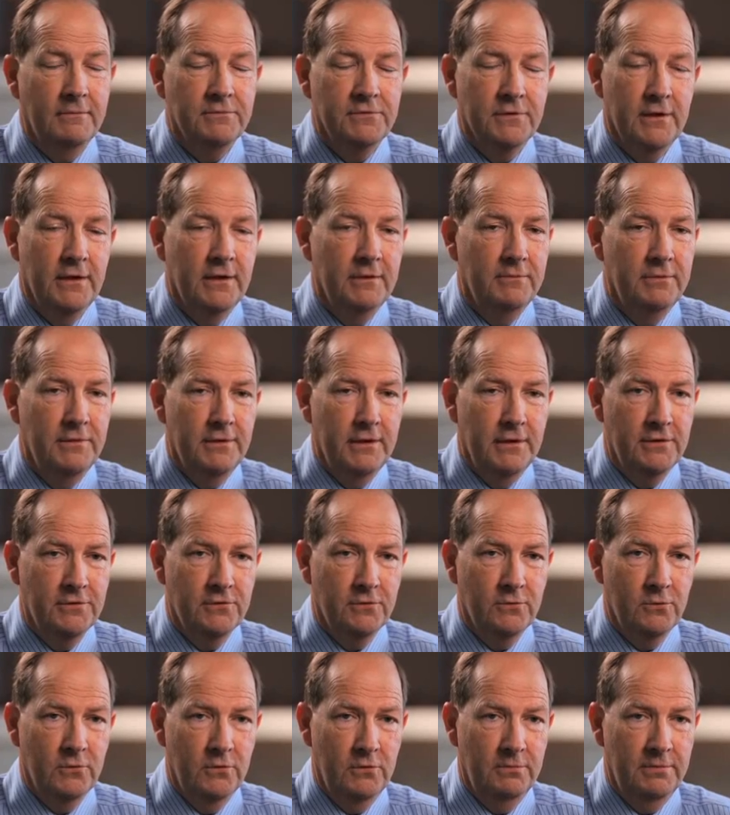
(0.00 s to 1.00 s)
upside
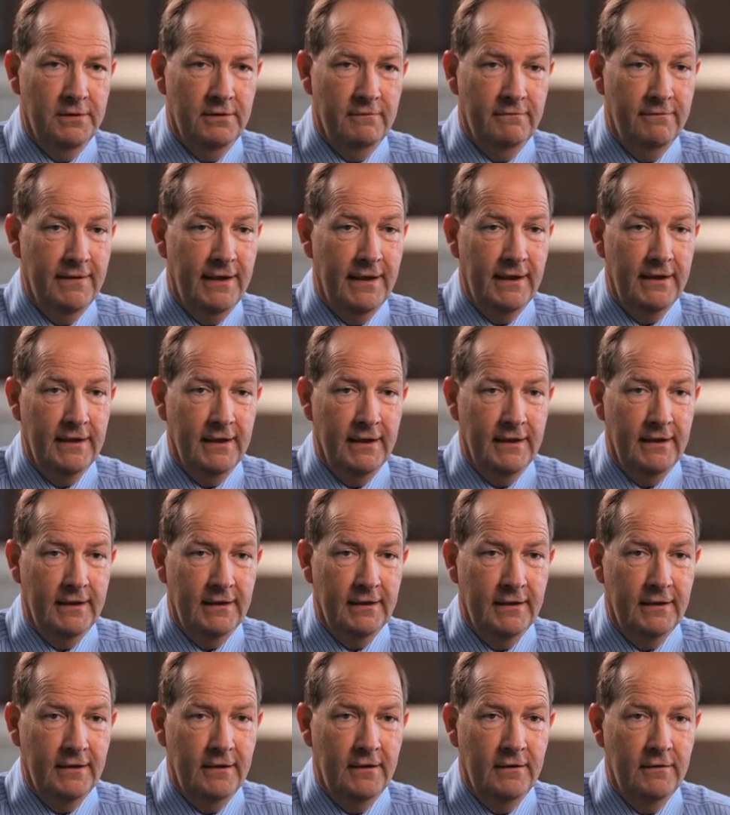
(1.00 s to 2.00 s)
potential will be
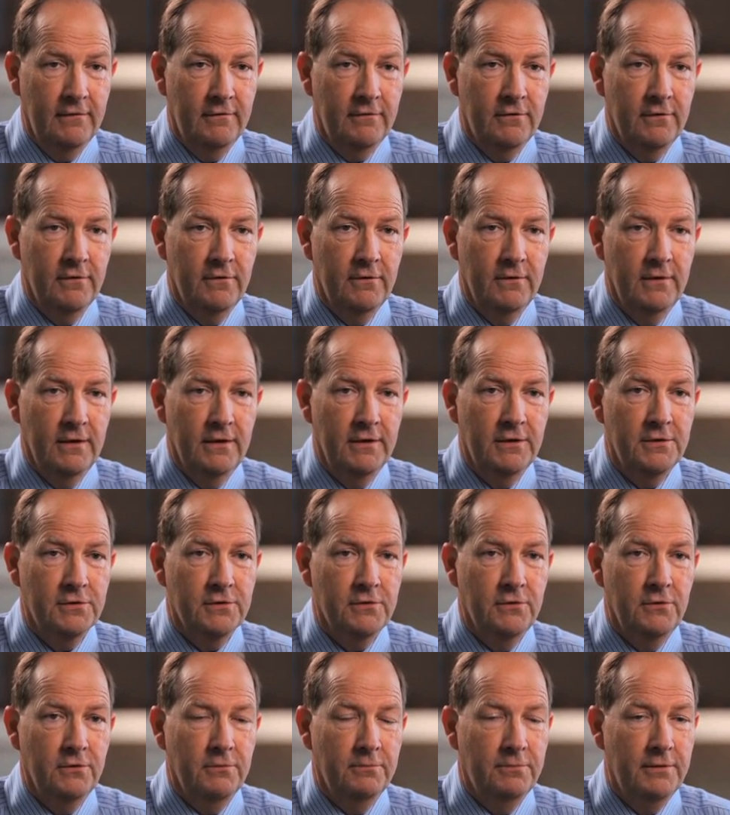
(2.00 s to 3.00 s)
validated through
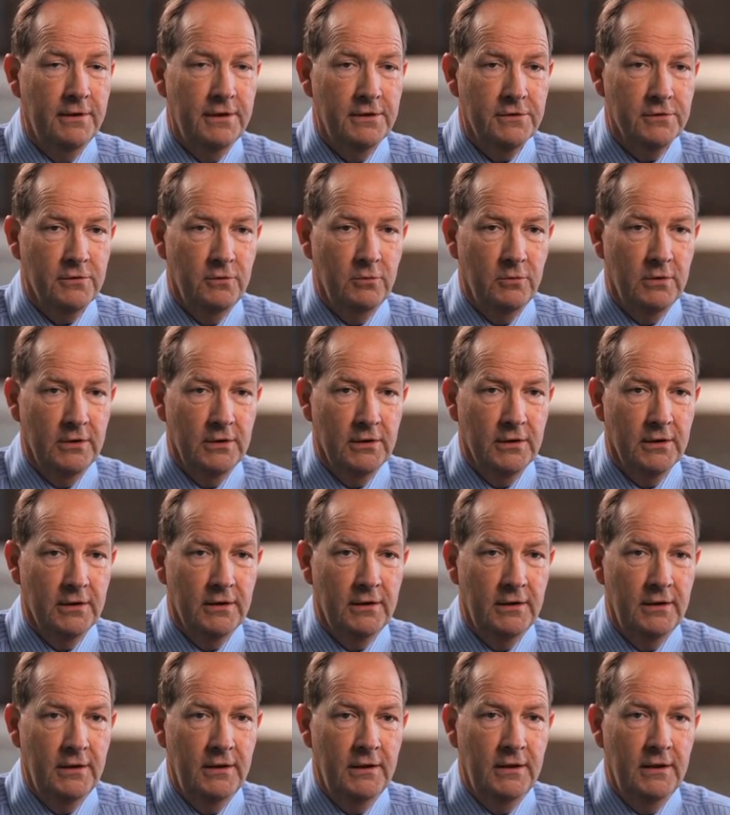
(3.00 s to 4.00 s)
additional appraisal
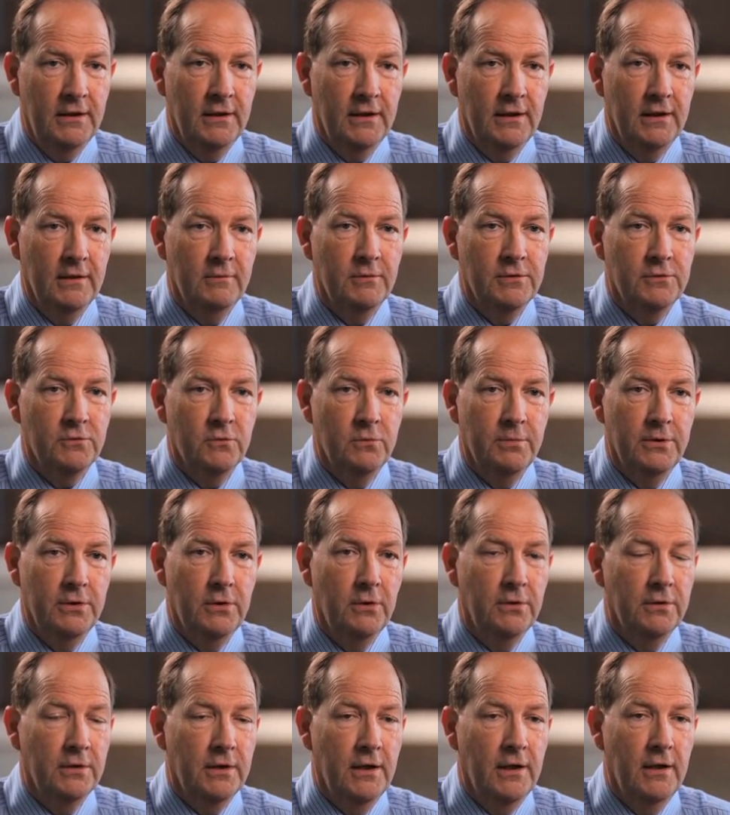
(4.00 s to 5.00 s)
work, which will be
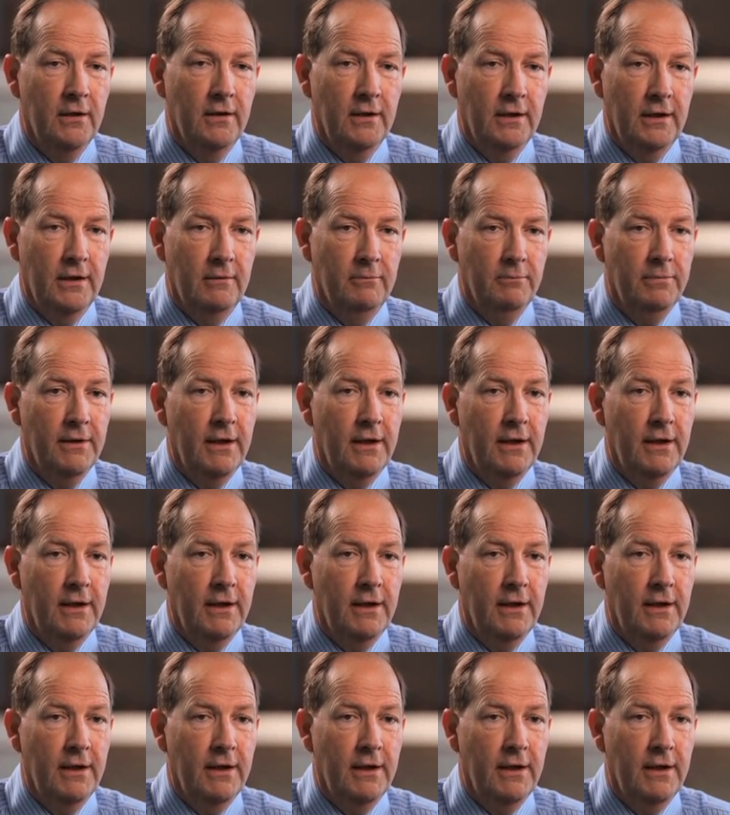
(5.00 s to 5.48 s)
ongoing in